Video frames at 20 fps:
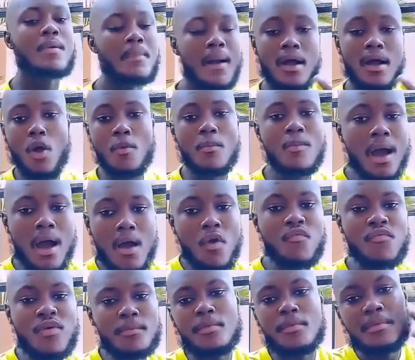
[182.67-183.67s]
obi ba
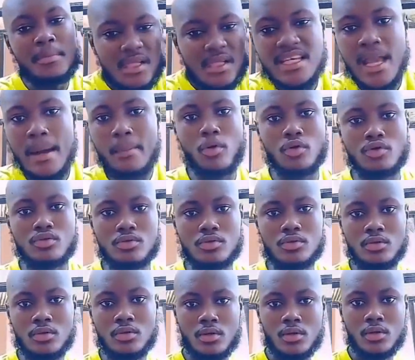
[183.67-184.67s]
o fe mi dia boss.
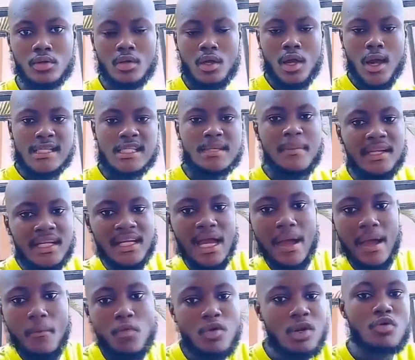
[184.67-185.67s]
And
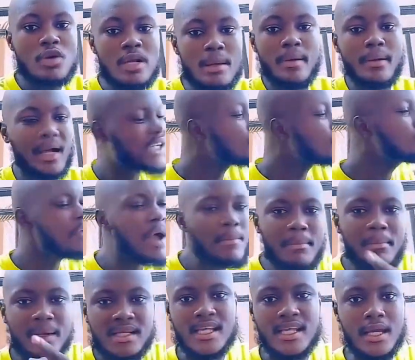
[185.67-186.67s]
medical, when I make catching
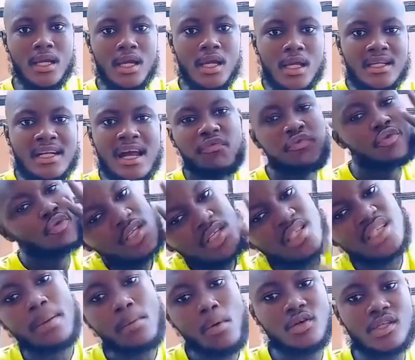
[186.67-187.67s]
me, I bema say, na
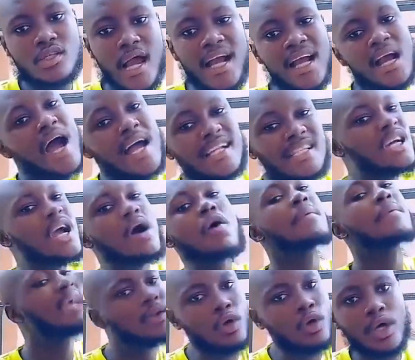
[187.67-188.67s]
funsi diabos, and she
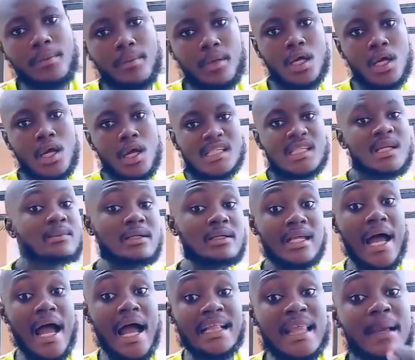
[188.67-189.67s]
come my lucky me.
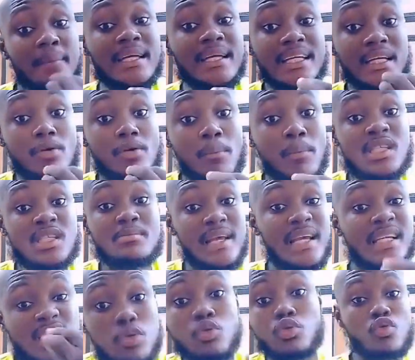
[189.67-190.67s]
Sometimes I attempt to come
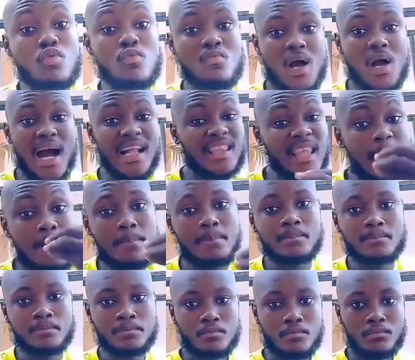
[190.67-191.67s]
put my two to me.
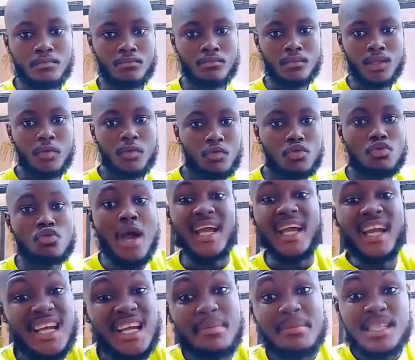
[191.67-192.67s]
Attempt.
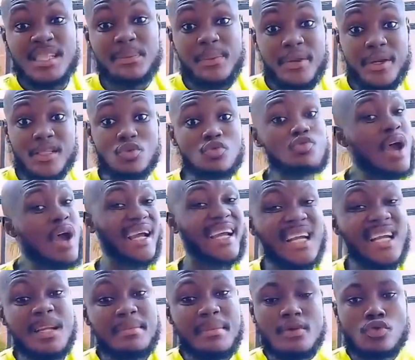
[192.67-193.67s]
You are killing my spirit, you
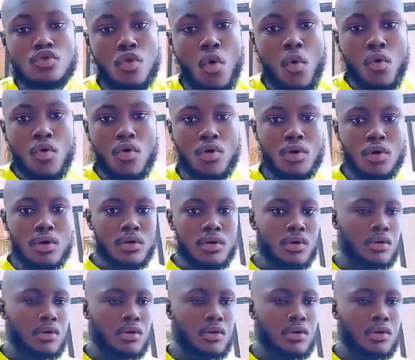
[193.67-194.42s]
are killing my soul.